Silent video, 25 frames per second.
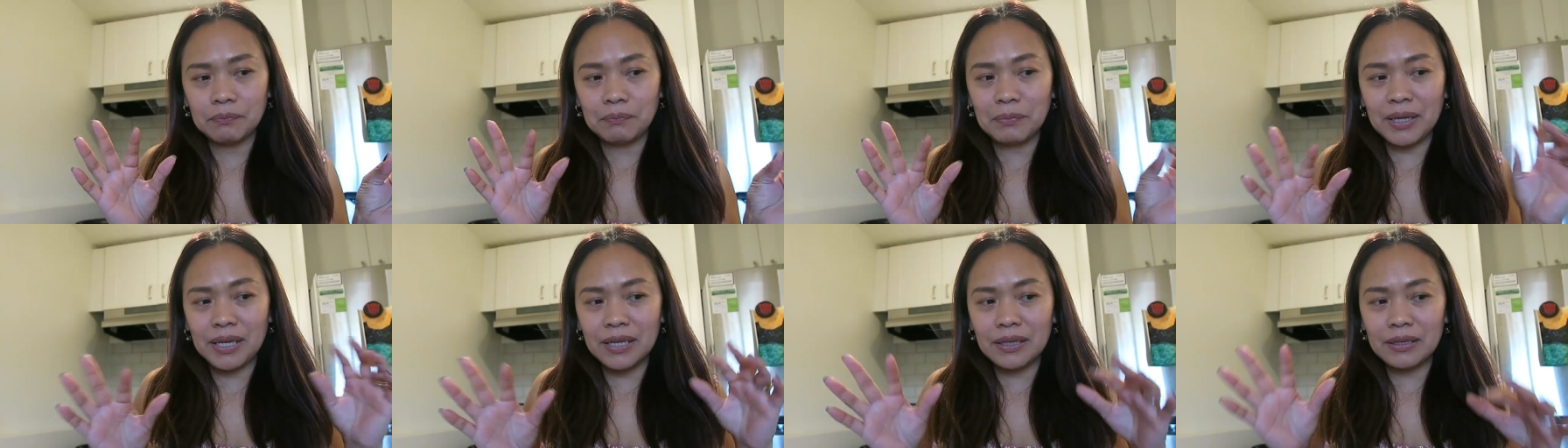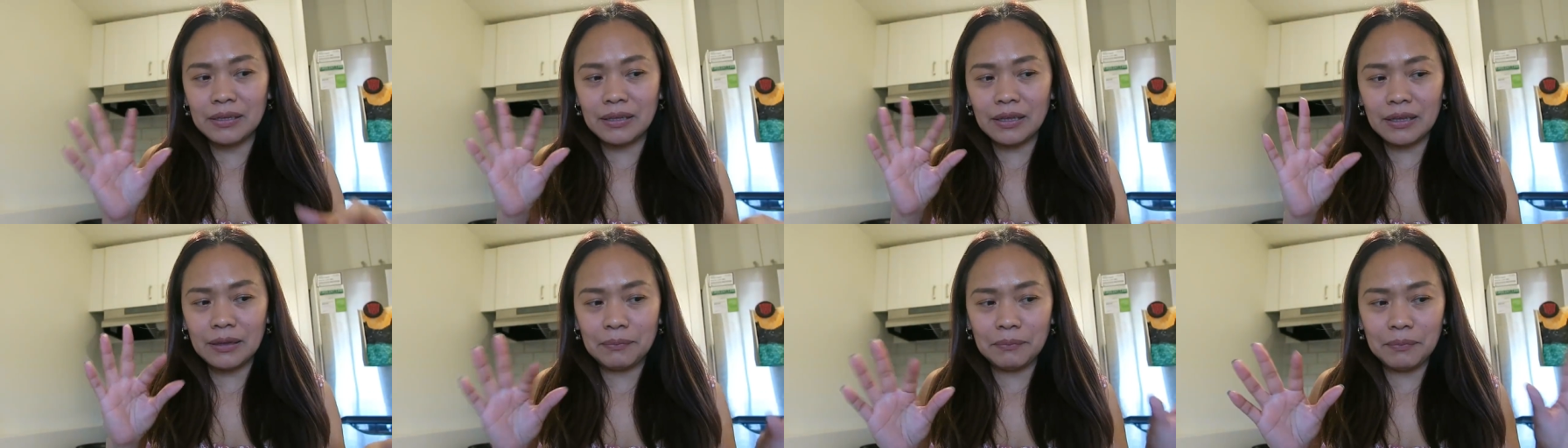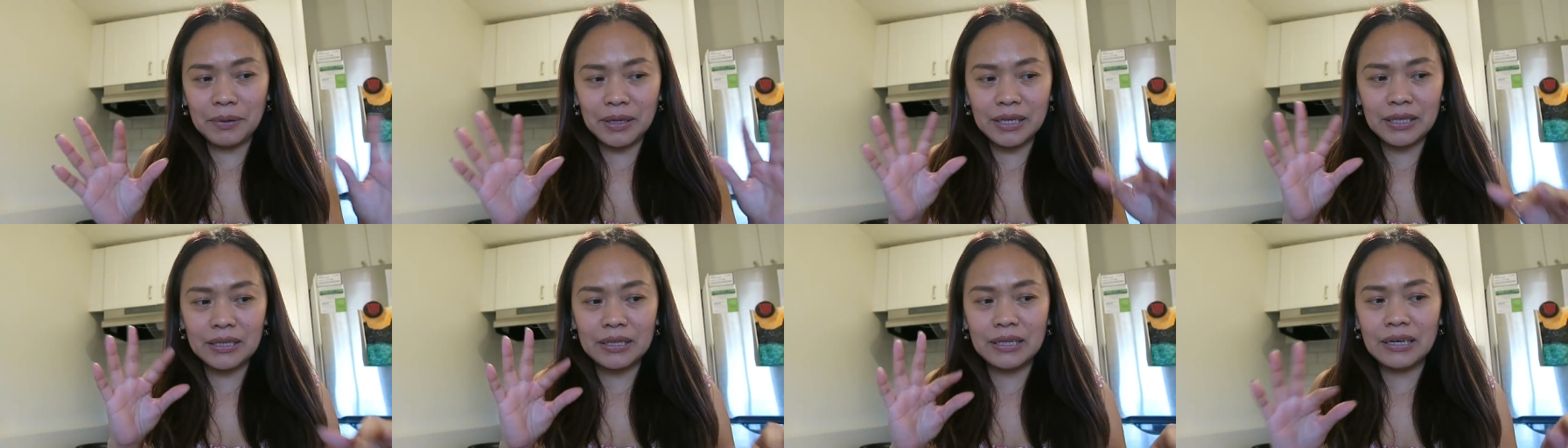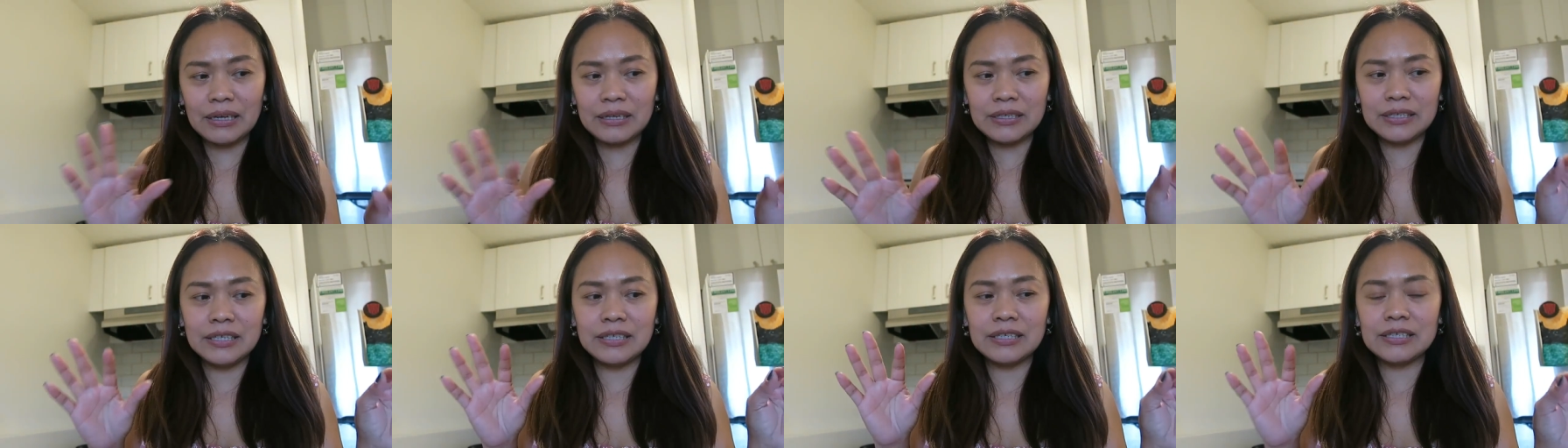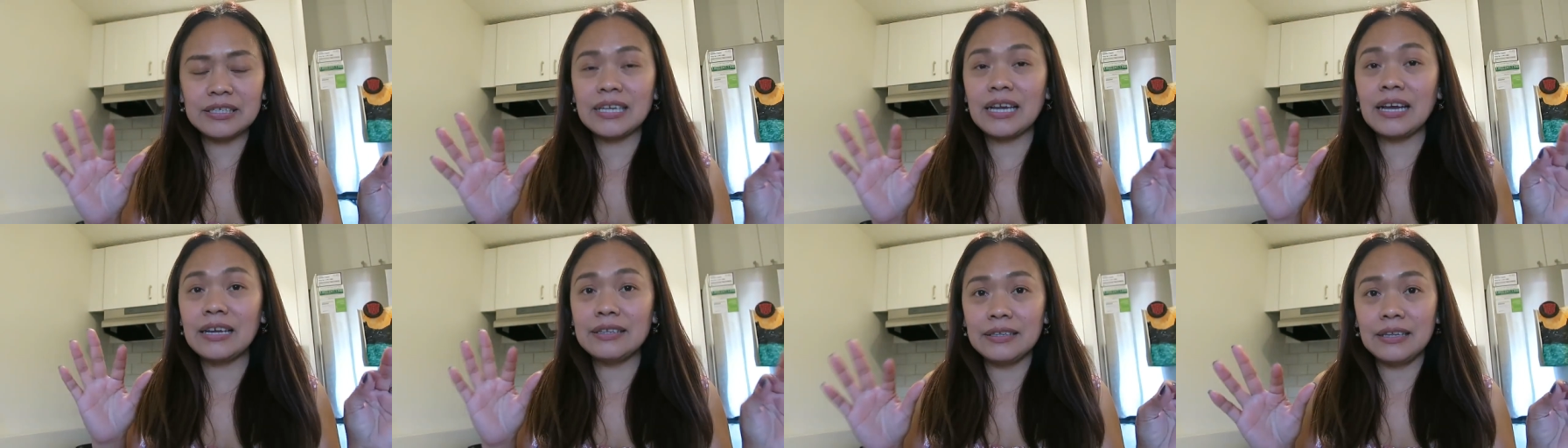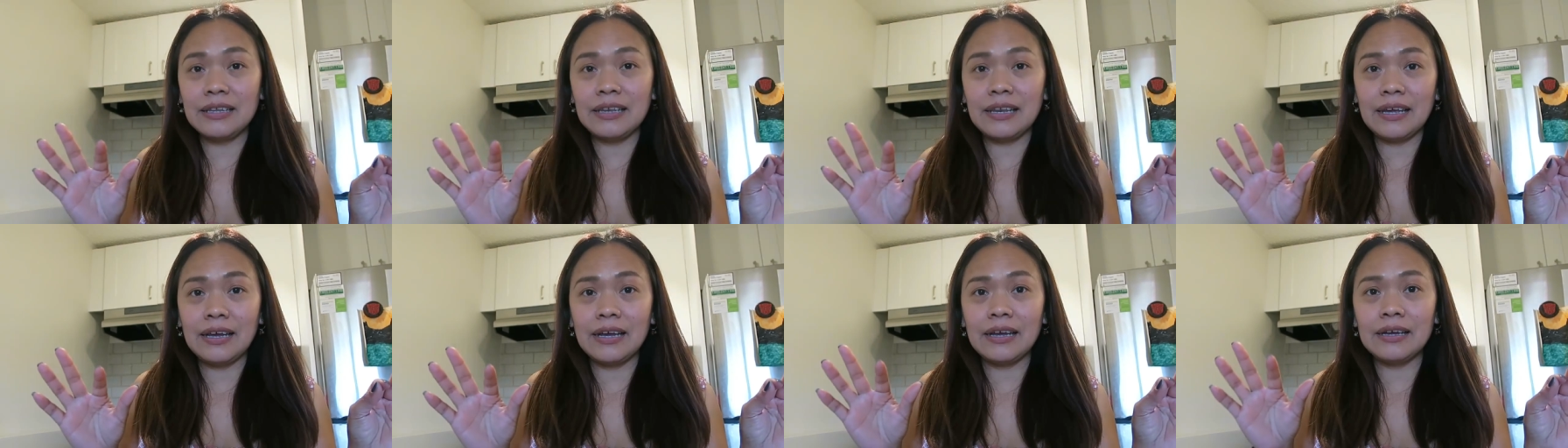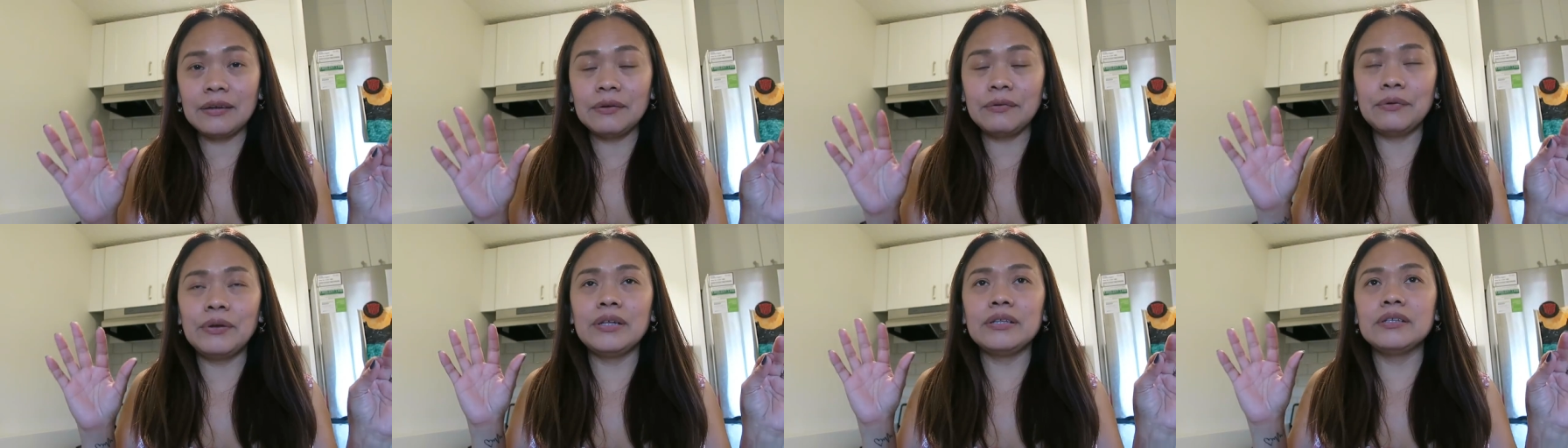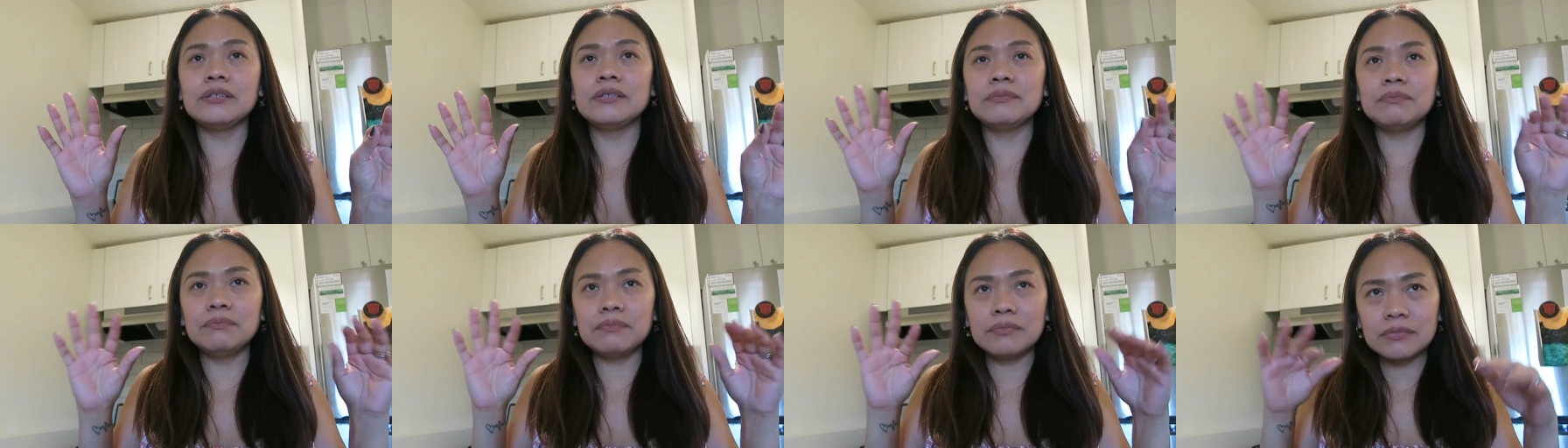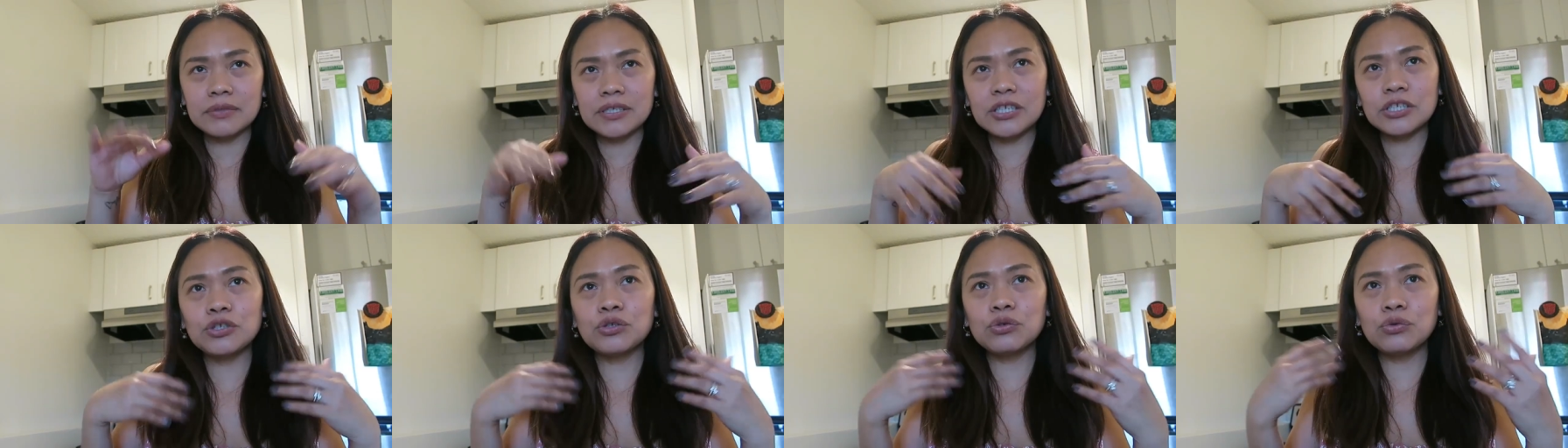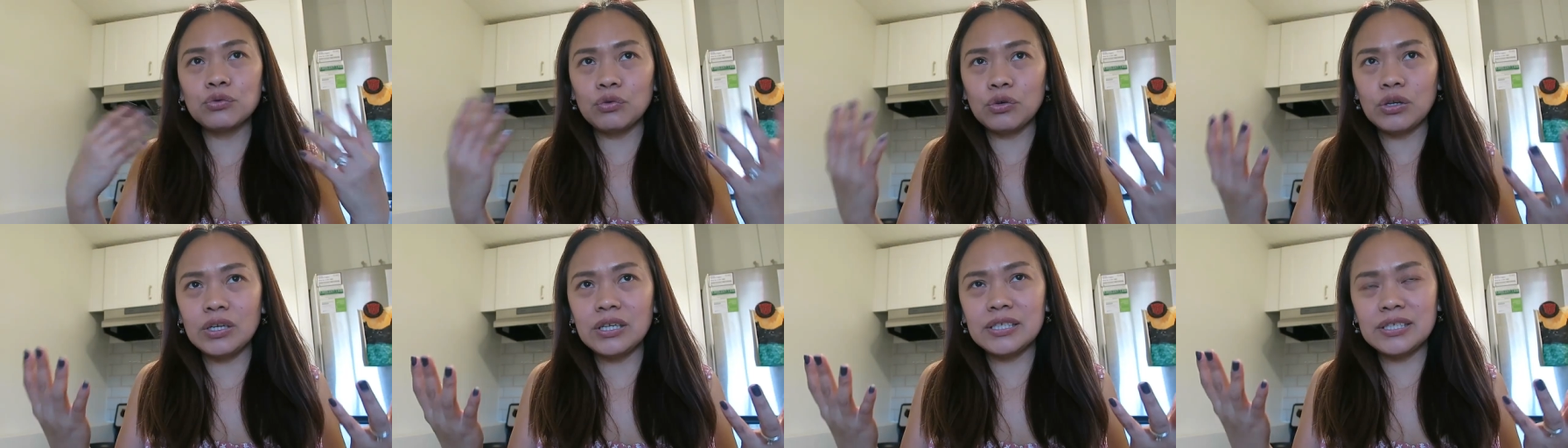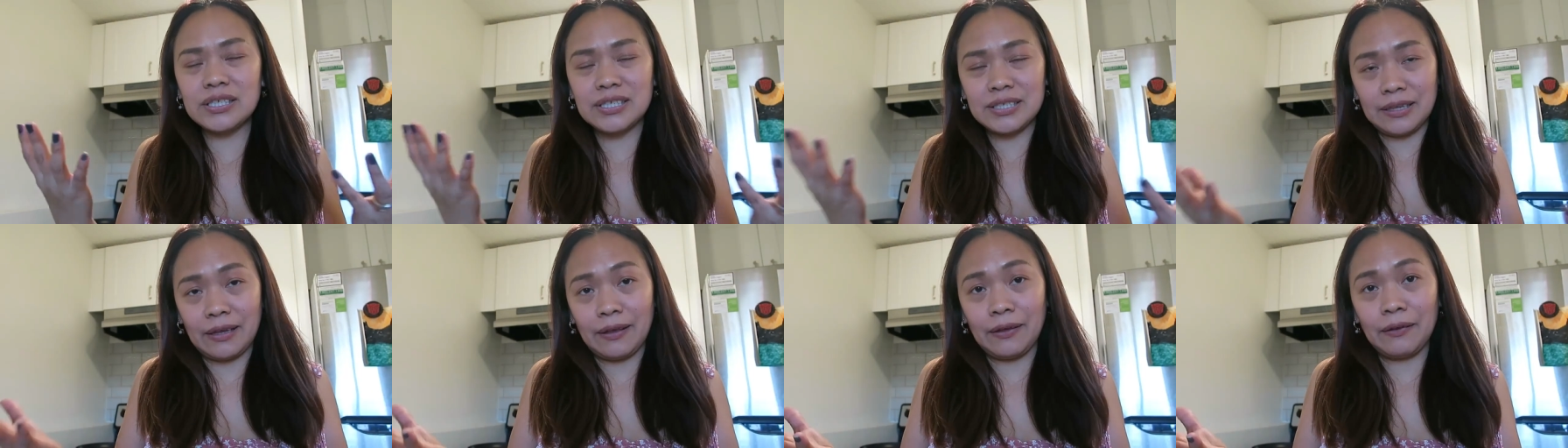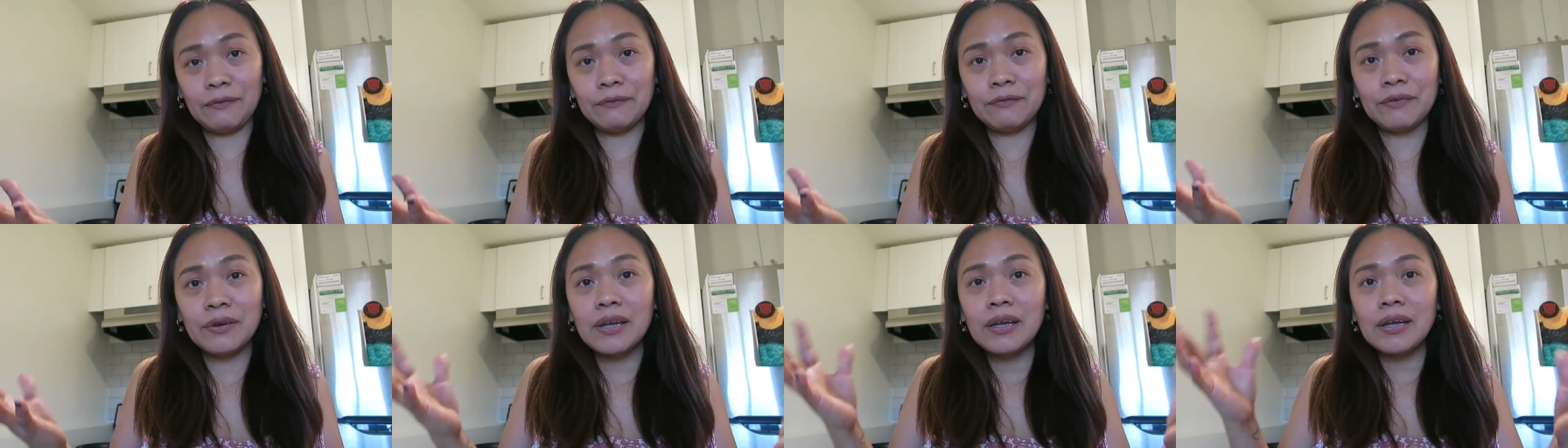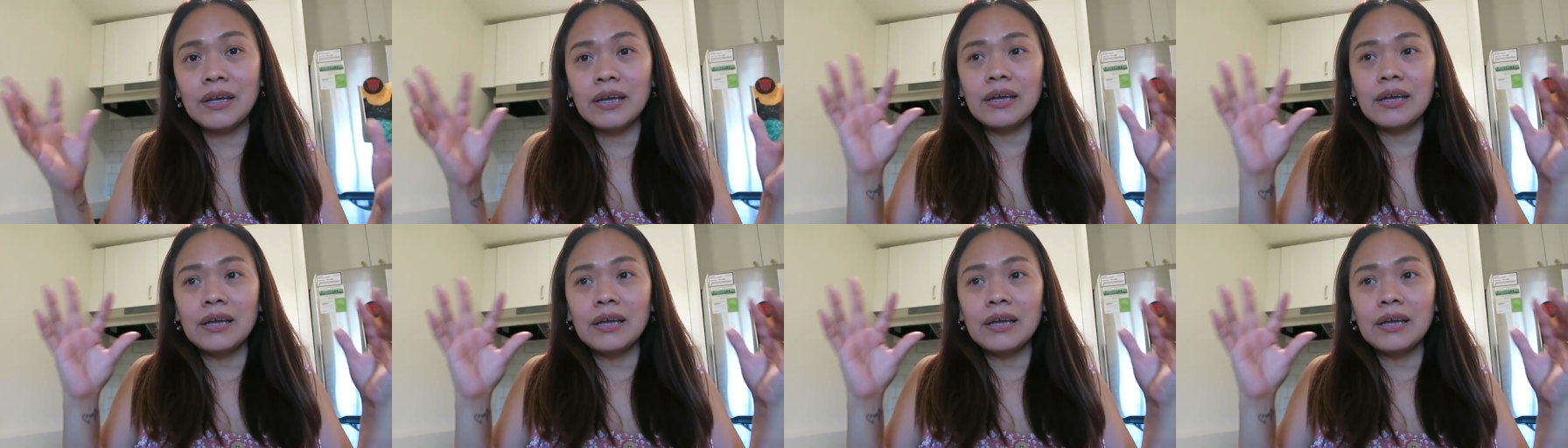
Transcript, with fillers: big, big deal din sa kanila, well, sa school itself,